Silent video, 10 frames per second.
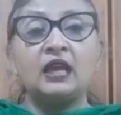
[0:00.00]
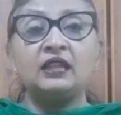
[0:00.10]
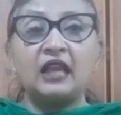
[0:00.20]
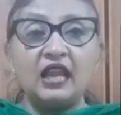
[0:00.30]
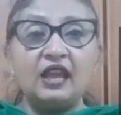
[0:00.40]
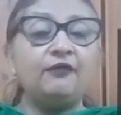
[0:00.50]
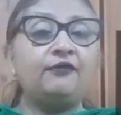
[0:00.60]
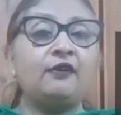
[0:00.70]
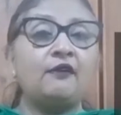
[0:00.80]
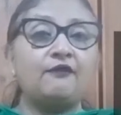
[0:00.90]
The
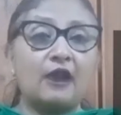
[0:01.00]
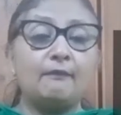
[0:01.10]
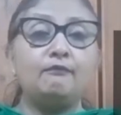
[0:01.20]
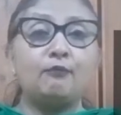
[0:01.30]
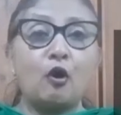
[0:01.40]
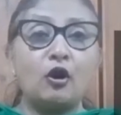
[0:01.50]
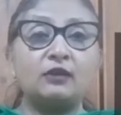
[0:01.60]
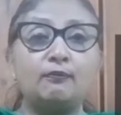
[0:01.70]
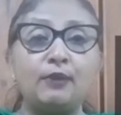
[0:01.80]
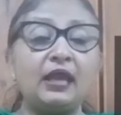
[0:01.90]
leaf from pot
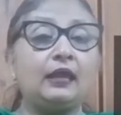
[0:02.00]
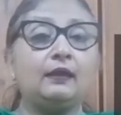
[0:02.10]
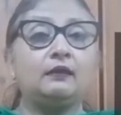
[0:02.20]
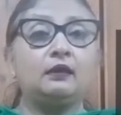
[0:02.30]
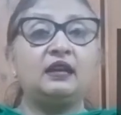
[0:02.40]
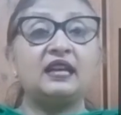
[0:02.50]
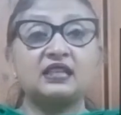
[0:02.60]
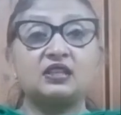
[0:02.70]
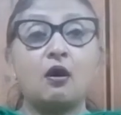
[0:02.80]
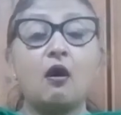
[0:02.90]
B
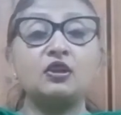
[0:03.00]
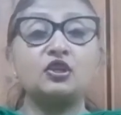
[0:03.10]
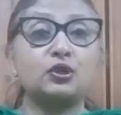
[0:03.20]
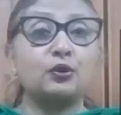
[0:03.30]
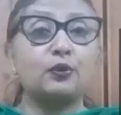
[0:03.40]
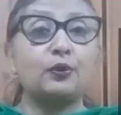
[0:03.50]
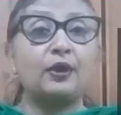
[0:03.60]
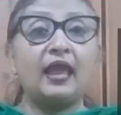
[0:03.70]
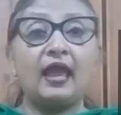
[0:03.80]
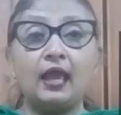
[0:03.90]
does not show
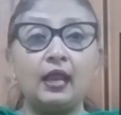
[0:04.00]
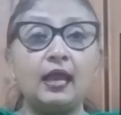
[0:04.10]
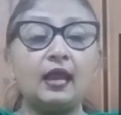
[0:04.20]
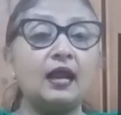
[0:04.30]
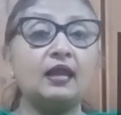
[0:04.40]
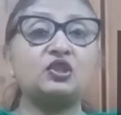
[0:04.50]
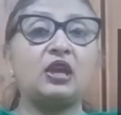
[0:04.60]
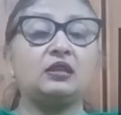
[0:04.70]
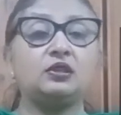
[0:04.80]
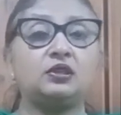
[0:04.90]
any color
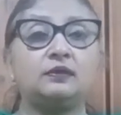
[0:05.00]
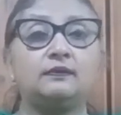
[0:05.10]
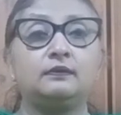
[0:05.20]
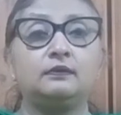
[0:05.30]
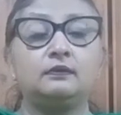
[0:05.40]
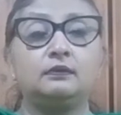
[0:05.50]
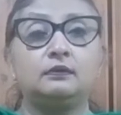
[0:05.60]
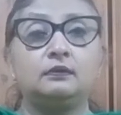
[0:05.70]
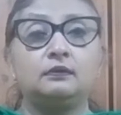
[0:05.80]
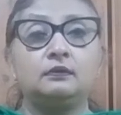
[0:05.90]
change.
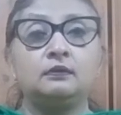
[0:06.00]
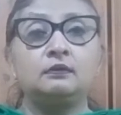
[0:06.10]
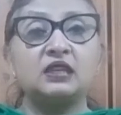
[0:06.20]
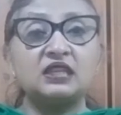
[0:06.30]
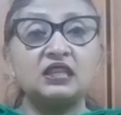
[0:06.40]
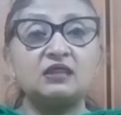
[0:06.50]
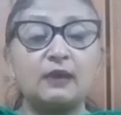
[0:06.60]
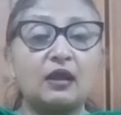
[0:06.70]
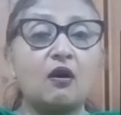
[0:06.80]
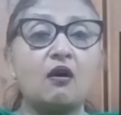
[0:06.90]
This is
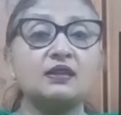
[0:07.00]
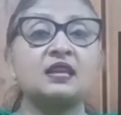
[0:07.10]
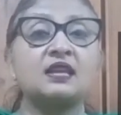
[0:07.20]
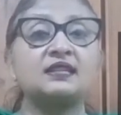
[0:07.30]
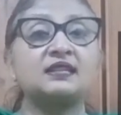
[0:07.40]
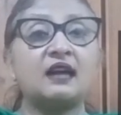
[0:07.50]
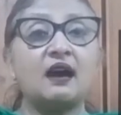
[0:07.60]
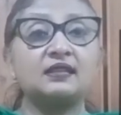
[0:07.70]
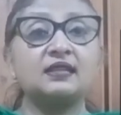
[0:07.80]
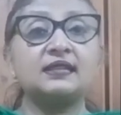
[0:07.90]
because
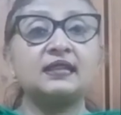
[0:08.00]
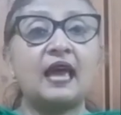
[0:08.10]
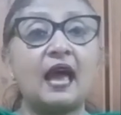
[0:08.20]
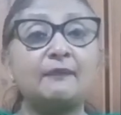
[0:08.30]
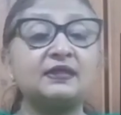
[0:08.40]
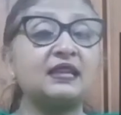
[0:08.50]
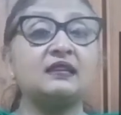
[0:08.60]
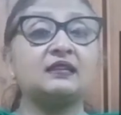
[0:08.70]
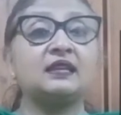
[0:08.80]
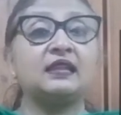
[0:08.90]
starch is
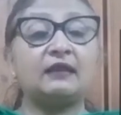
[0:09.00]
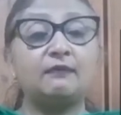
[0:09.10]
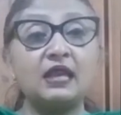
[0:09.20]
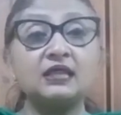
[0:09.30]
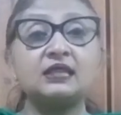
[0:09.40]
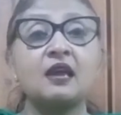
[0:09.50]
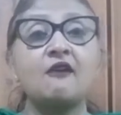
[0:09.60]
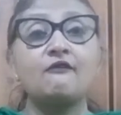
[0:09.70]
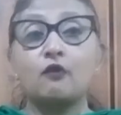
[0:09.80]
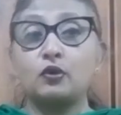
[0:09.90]
absent. That means
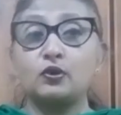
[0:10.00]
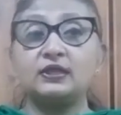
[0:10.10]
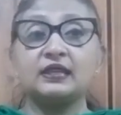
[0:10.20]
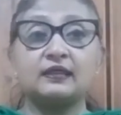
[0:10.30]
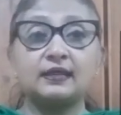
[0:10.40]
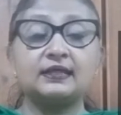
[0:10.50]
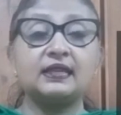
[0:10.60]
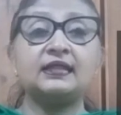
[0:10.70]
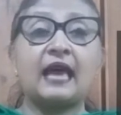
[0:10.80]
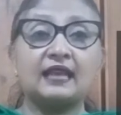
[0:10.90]

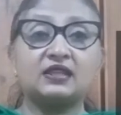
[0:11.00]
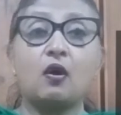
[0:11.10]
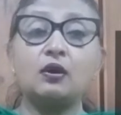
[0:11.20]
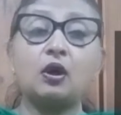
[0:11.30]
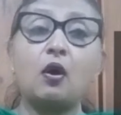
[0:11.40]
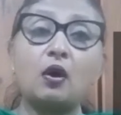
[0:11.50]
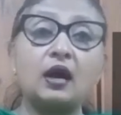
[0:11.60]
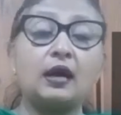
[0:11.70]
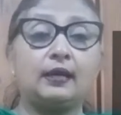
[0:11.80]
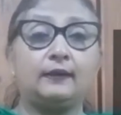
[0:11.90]
photosynthesis has not
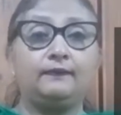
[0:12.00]
occurred.